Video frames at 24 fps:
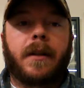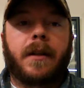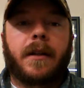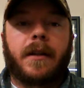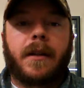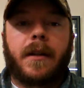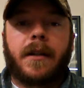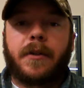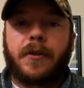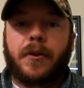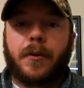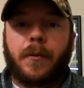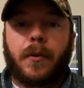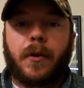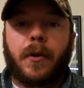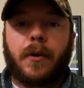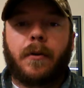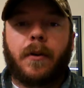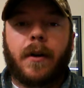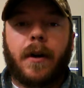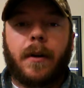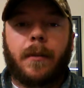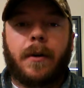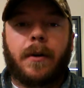in your
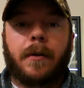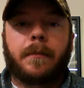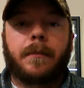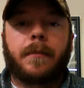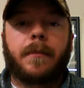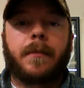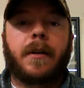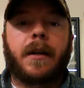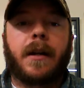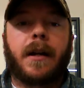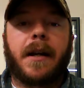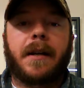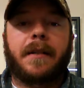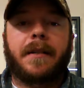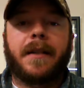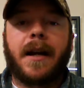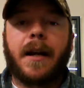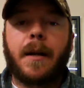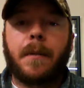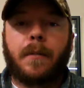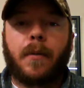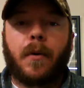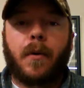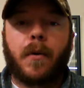programmer. At
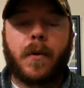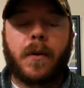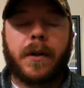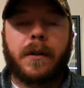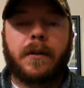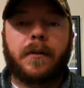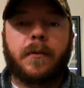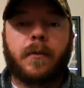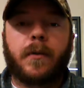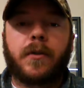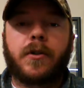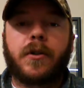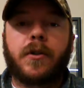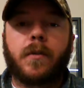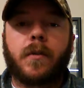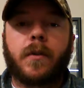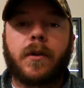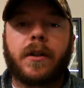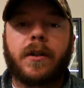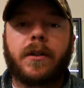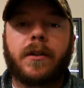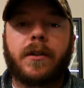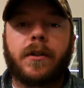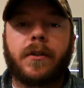that point, what you
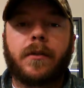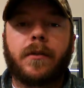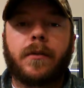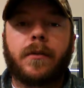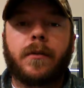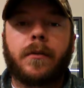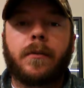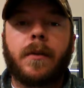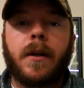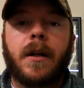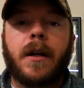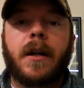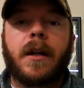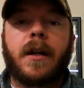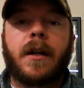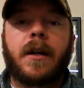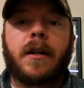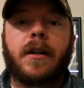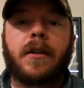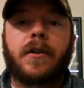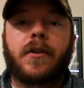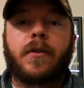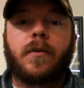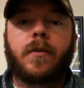want to do
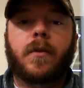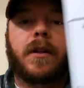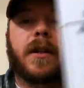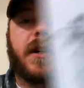is you want to